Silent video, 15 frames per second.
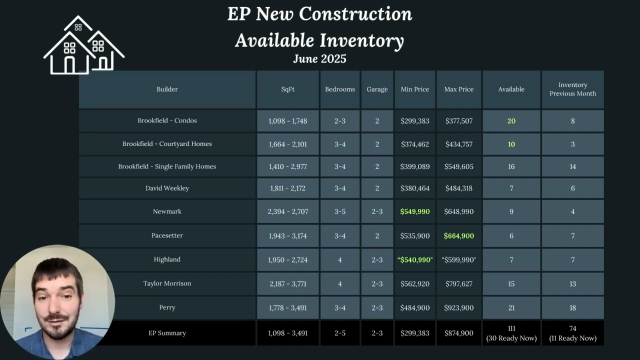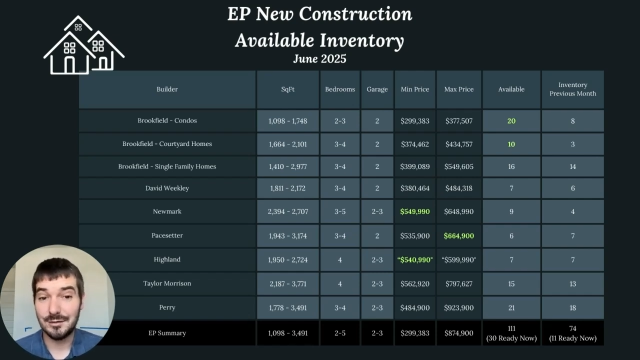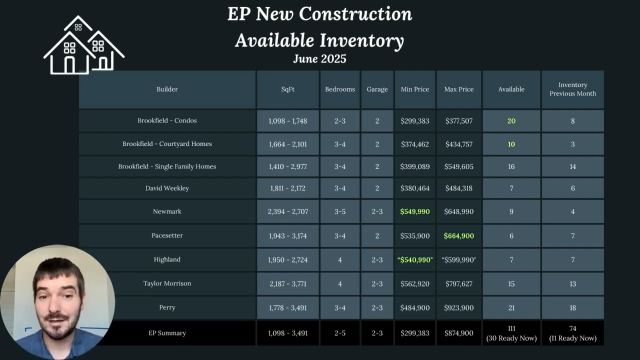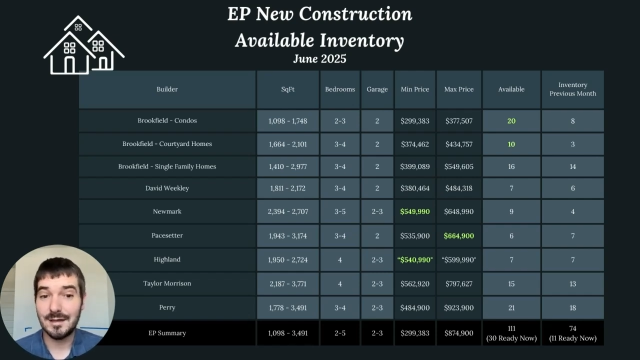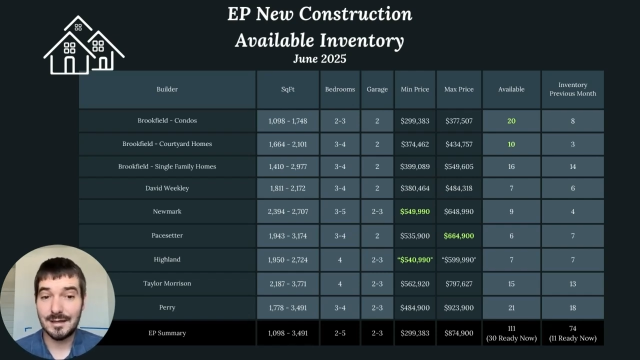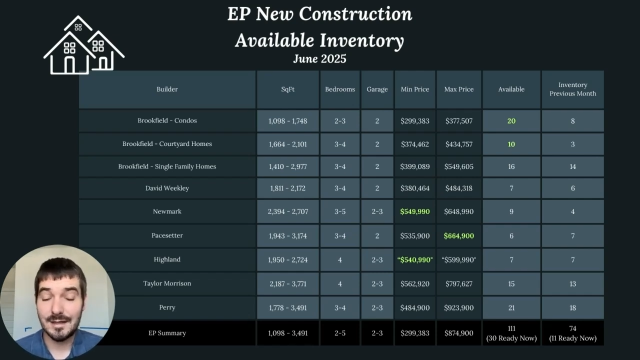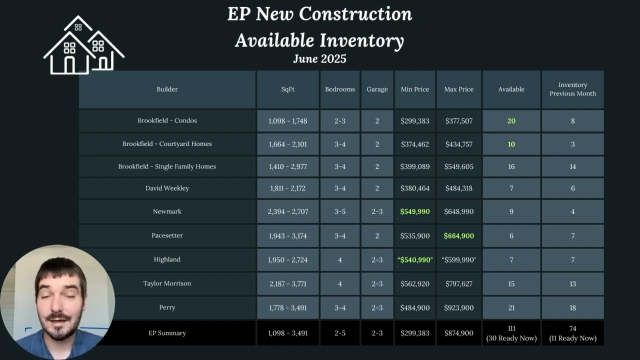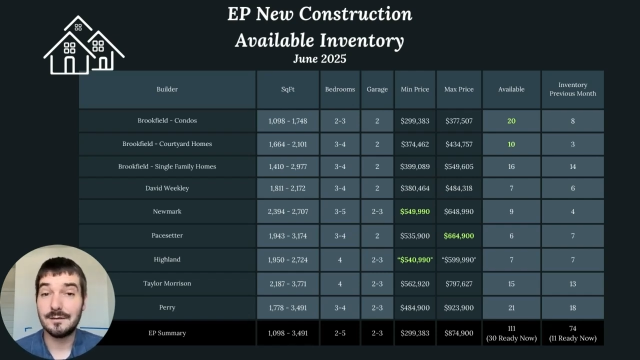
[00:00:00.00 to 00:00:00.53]
you
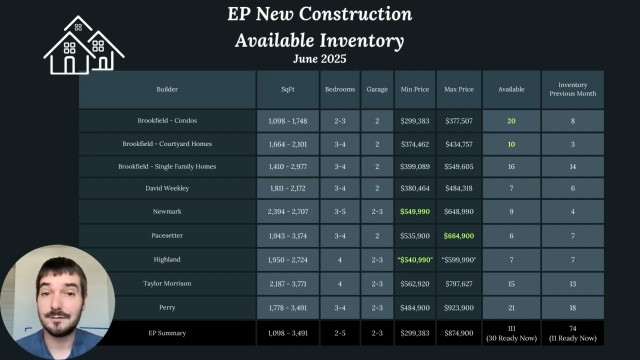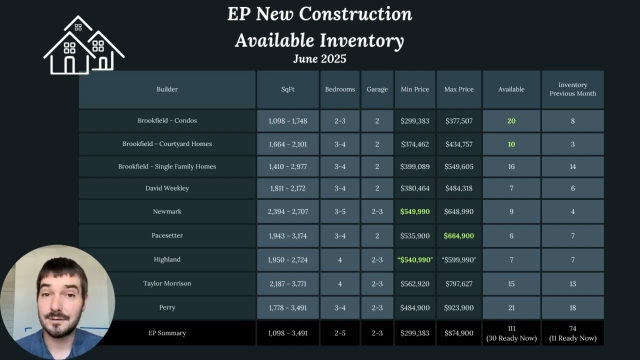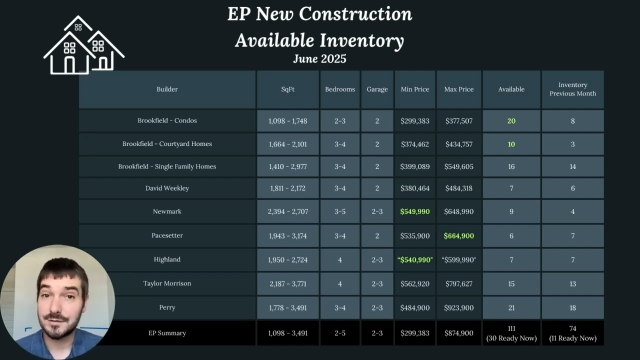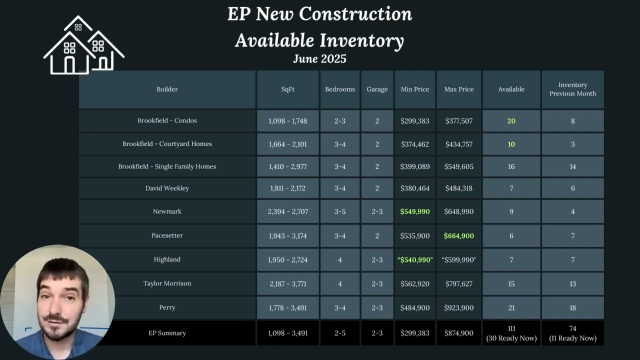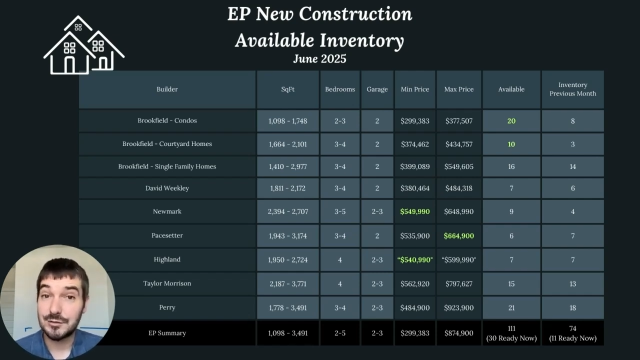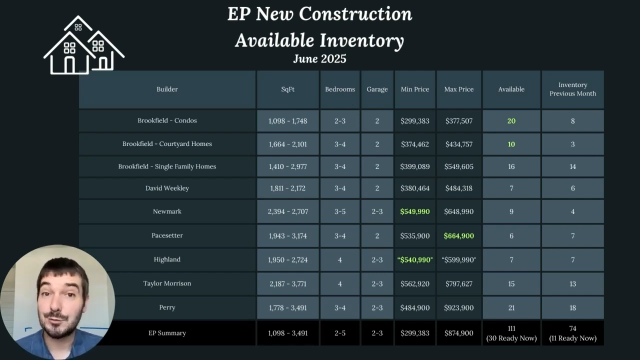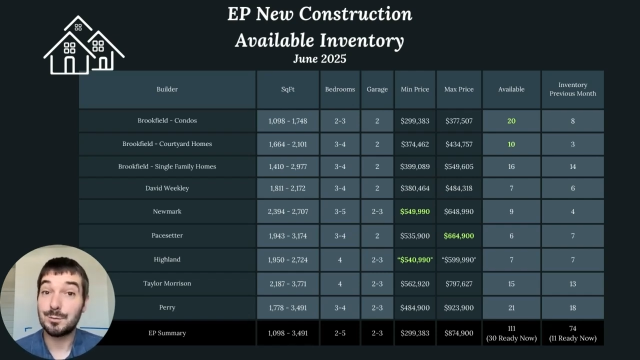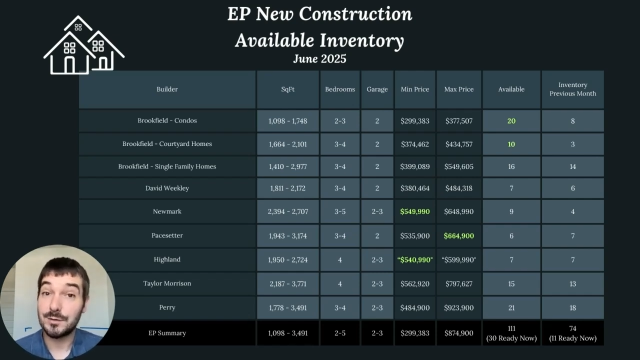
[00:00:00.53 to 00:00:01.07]
can get for
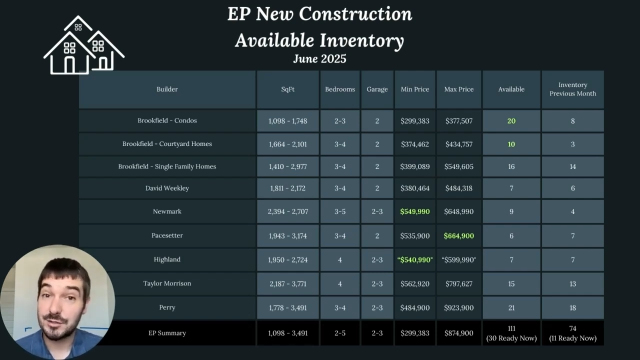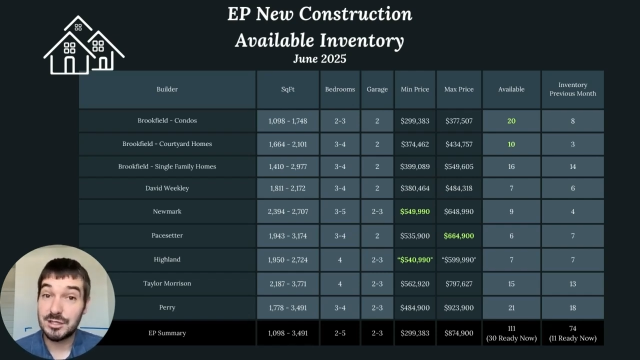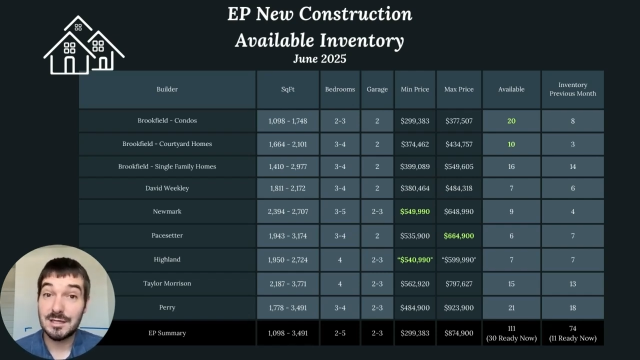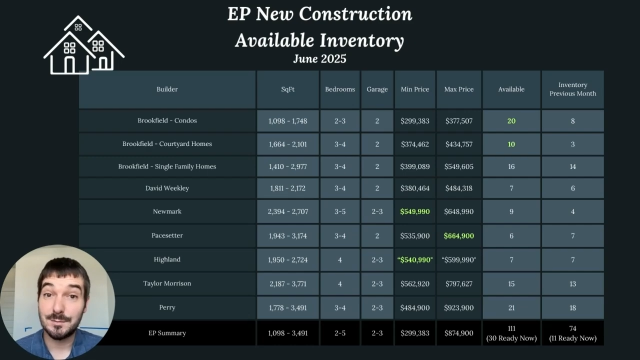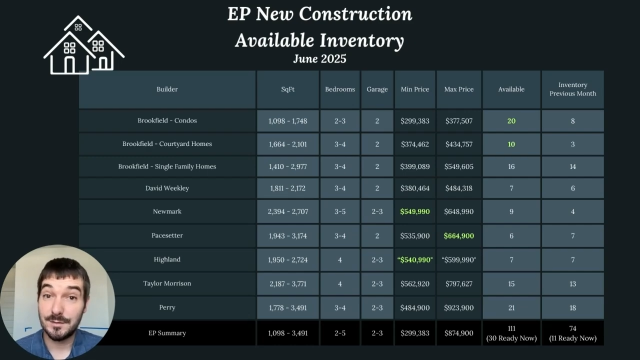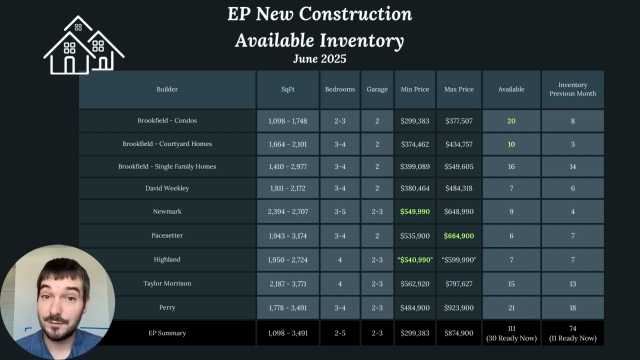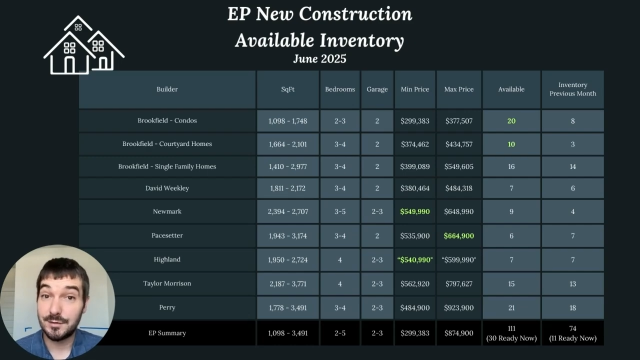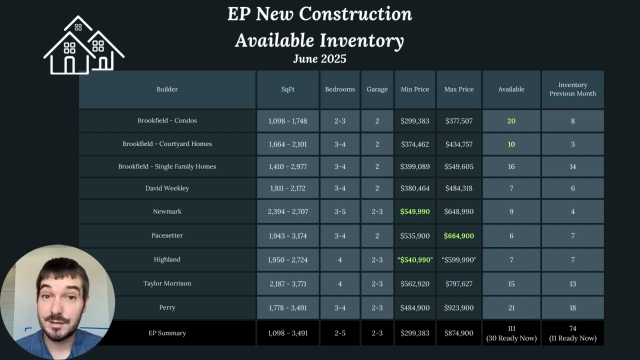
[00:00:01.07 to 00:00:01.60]
super
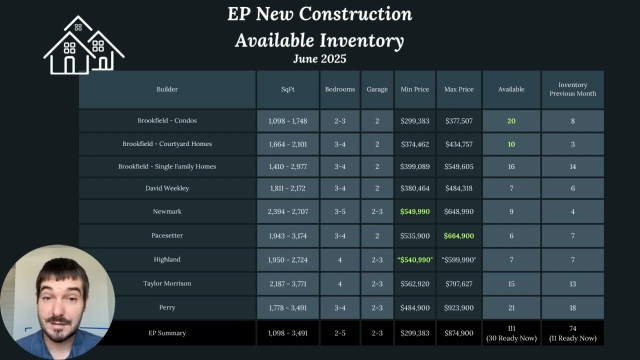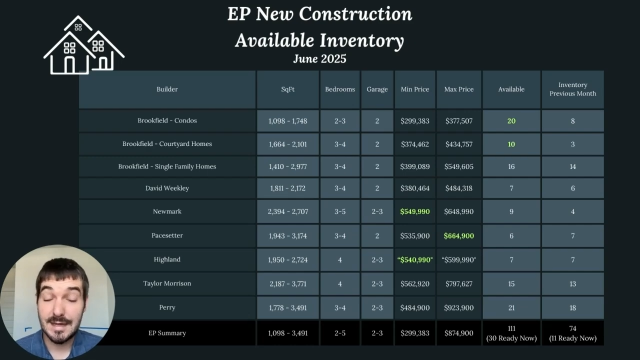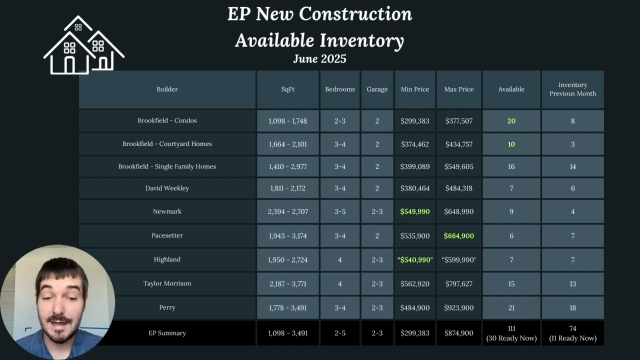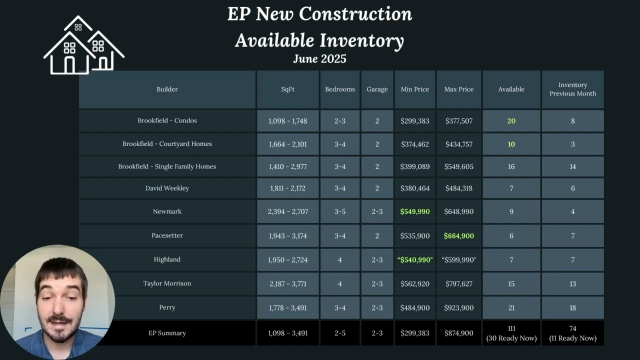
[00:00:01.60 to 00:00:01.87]
cheap if you just